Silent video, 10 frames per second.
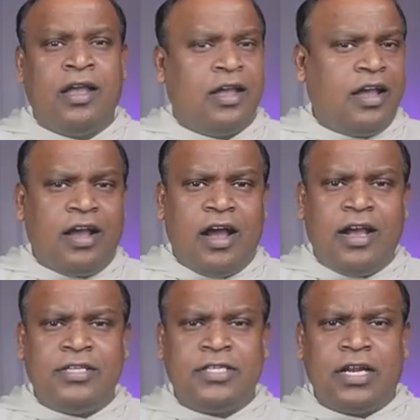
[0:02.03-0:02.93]
Hey
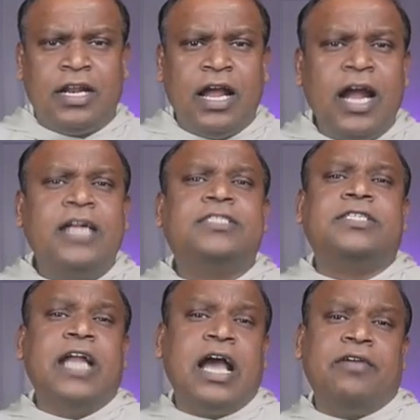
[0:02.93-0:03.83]
guys, let's
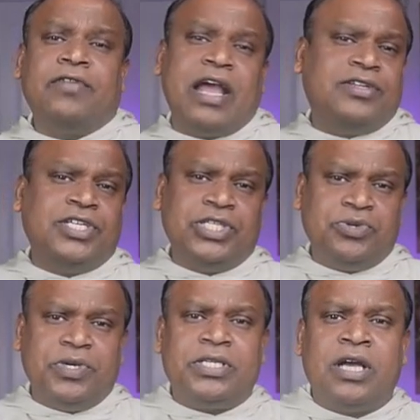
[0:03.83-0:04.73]
dive right into
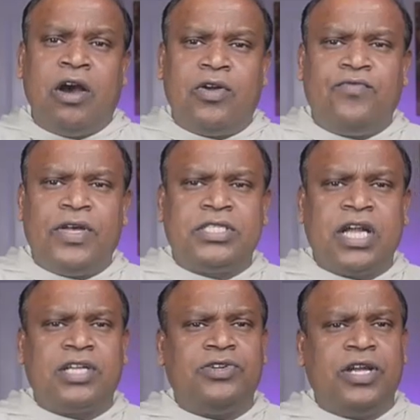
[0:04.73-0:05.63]
it. Our first
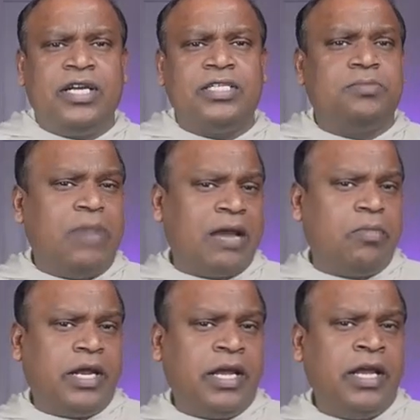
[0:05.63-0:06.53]
stock today is
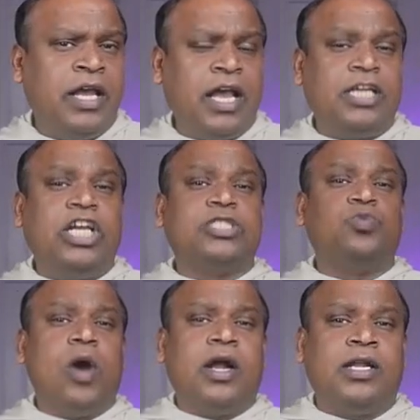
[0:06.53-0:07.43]
BlackBerry, and guess
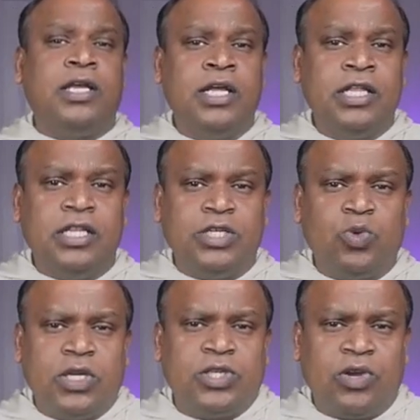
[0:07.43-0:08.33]
what? This
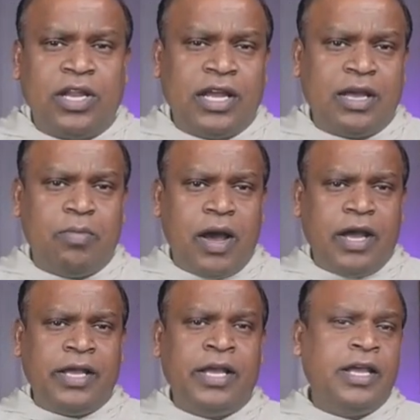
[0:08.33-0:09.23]
one is looking like a
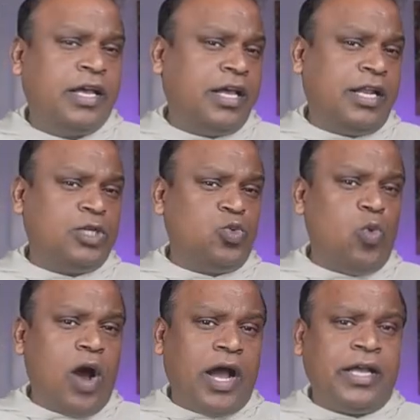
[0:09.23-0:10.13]
buy. Here is
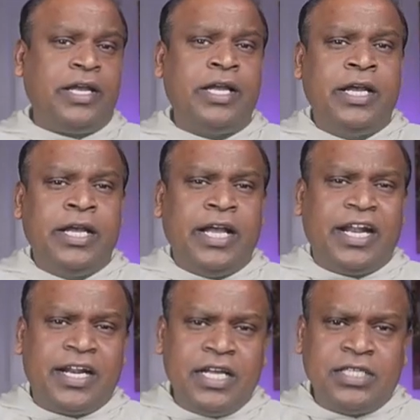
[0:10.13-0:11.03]
why.
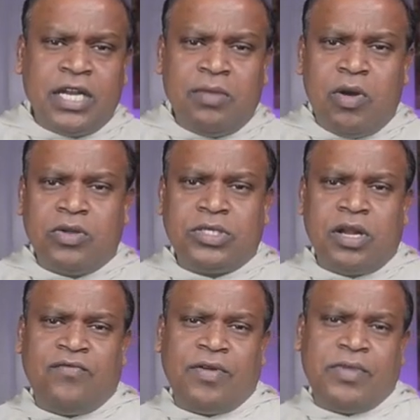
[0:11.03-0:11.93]
It recently bounced
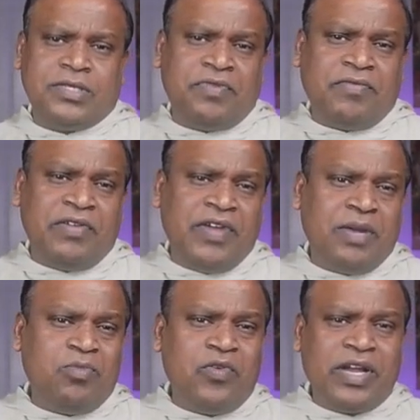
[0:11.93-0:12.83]
off from its 50-week
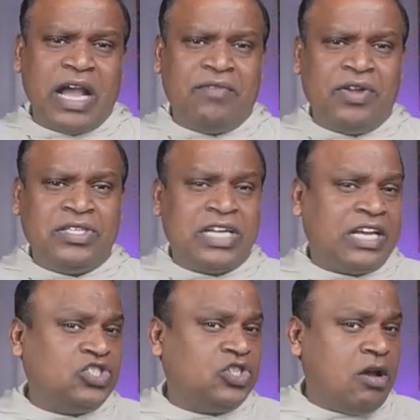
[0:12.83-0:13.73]
moving average like
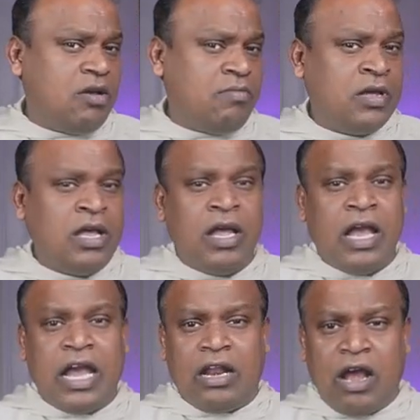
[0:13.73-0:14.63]
a charm,
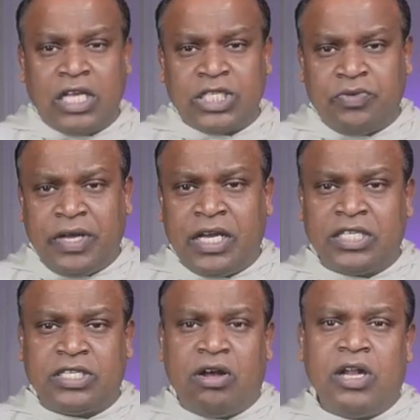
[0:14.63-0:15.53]
and last week
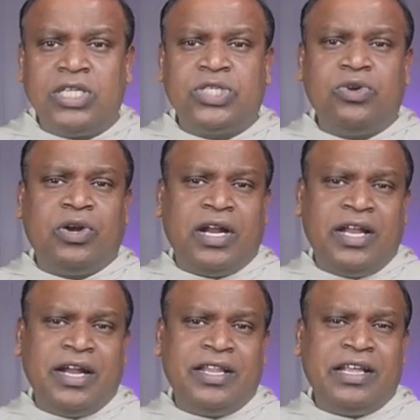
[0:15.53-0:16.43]
it's also
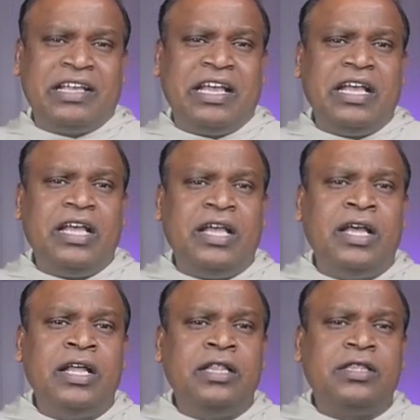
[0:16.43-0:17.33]
cleared the key
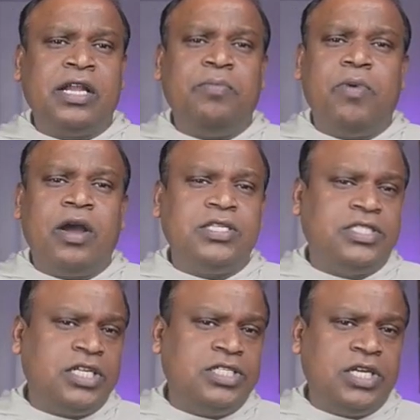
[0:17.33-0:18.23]

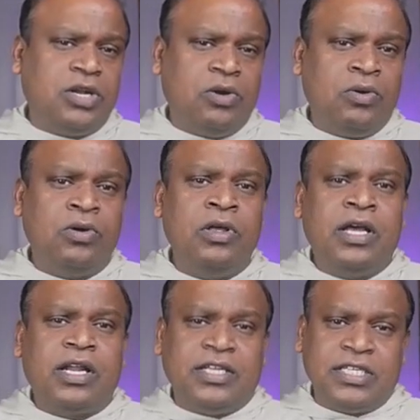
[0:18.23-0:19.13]

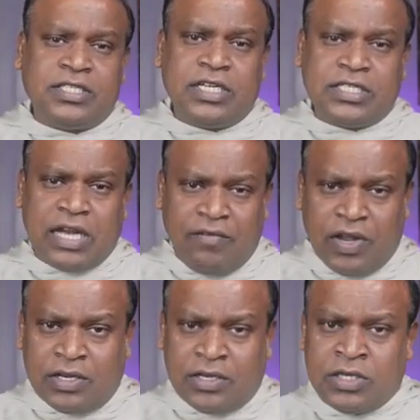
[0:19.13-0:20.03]
3.60 resistance
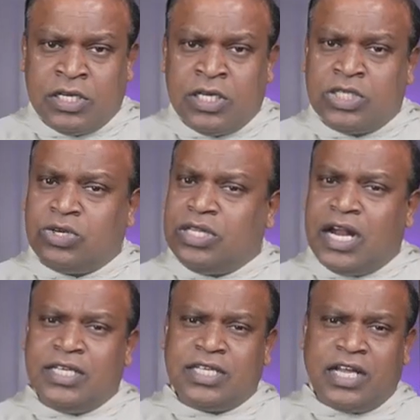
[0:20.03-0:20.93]
level. So that
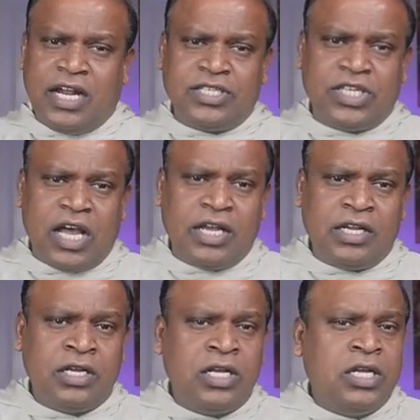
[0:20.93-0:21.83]
is a great sign.
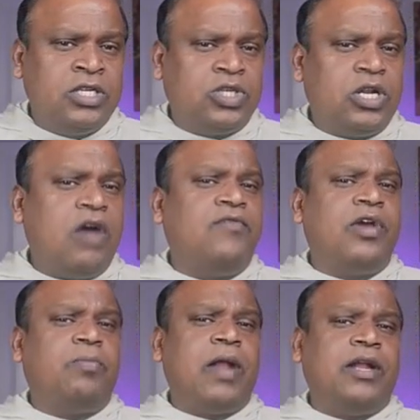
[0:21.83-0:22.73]
So now if you are
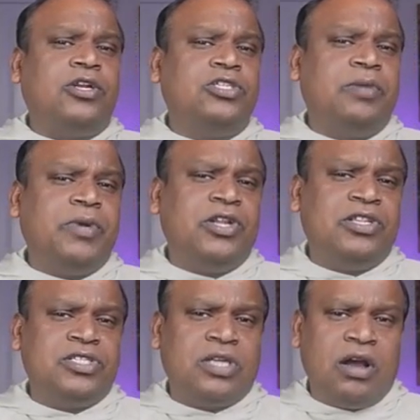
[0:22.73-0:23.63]
planning to jump into the
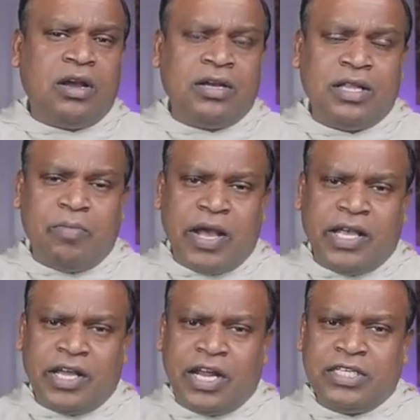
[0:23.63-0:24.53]
stock, the
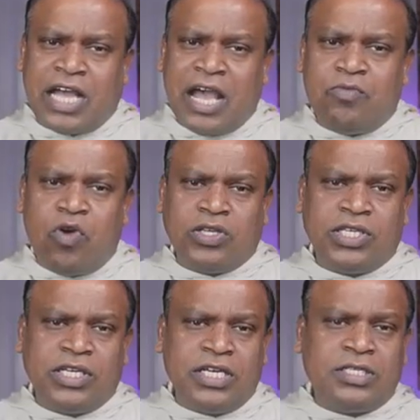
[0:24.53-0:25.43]
buying range I'm
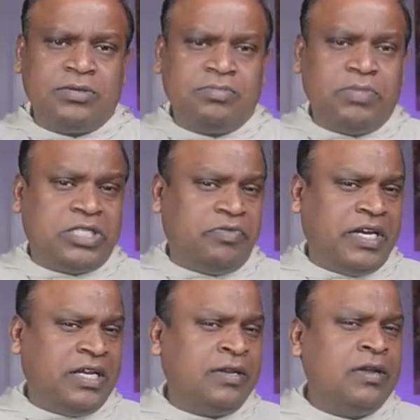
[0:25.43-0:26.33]
watching is
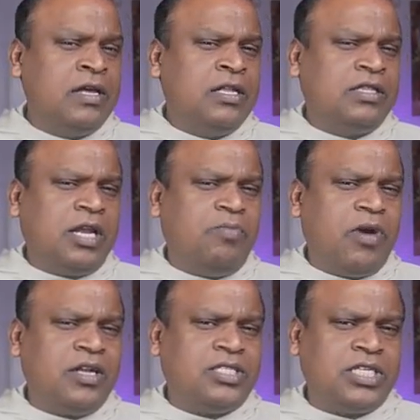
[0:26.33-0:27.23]
between
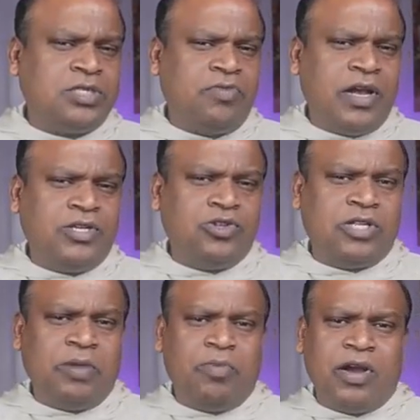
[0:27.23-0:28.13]
3.65 to
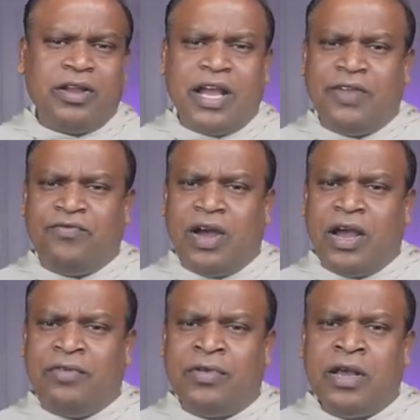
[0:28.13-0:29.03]

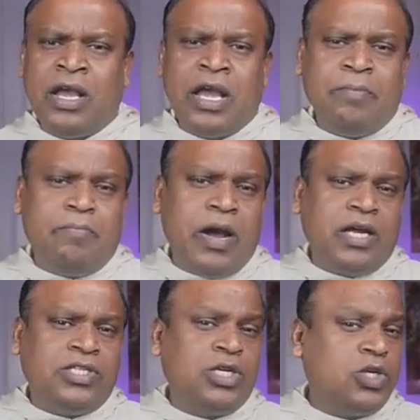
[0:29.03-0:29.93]
3.85,
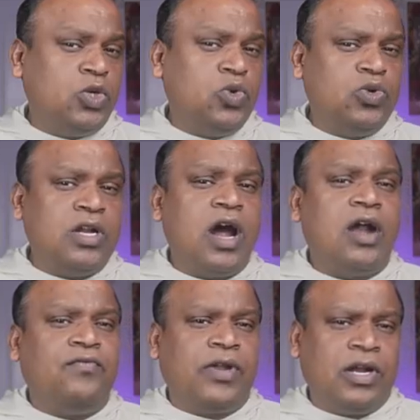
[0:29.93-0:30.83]
but do
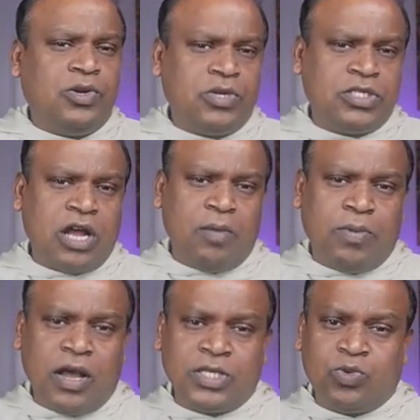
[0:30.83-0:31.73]
not forget your stop
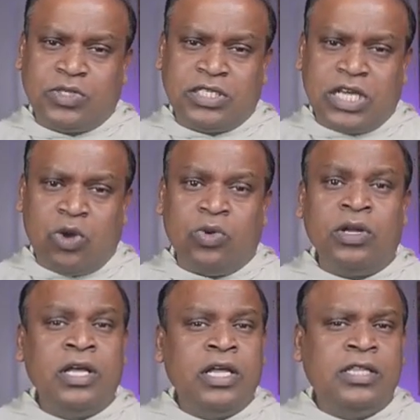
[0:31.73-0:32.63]
loss, which is around
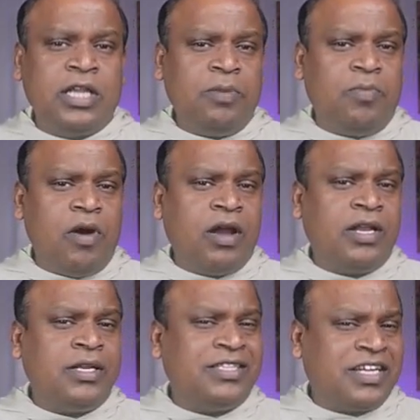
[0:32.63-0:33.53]

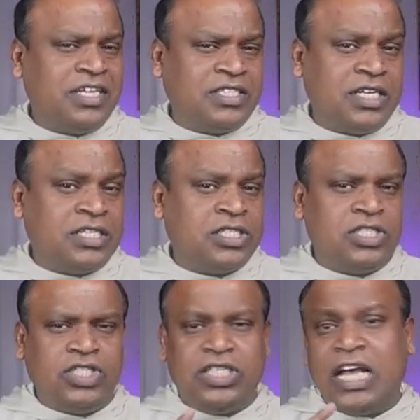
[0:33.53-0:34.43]

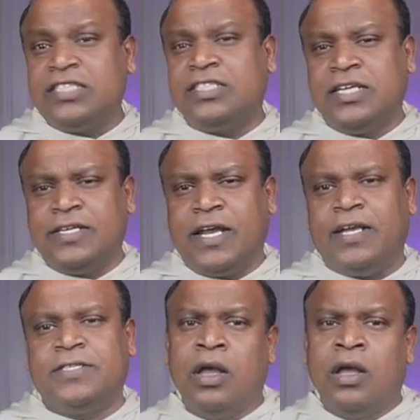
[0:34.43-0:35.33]
3.36, just in
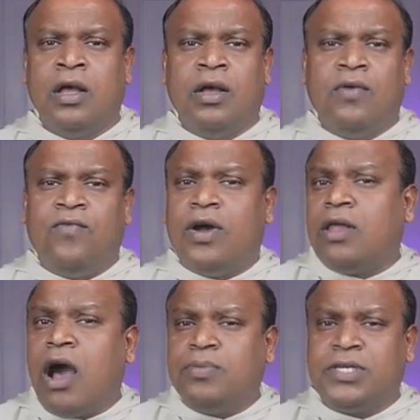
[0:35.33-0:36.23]
case. For the
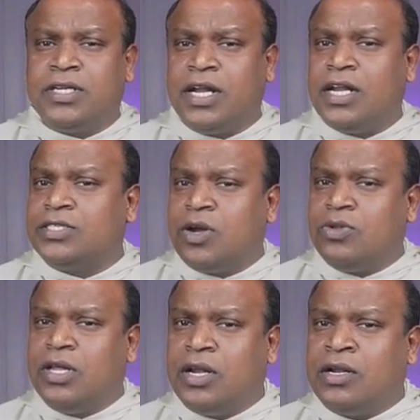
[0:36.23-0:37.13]
option traders out
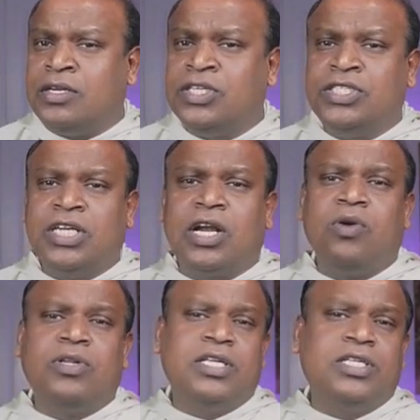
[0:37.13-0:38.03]
there, check
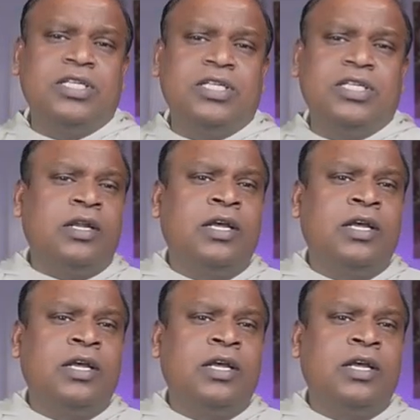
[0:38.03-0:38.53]
out this one.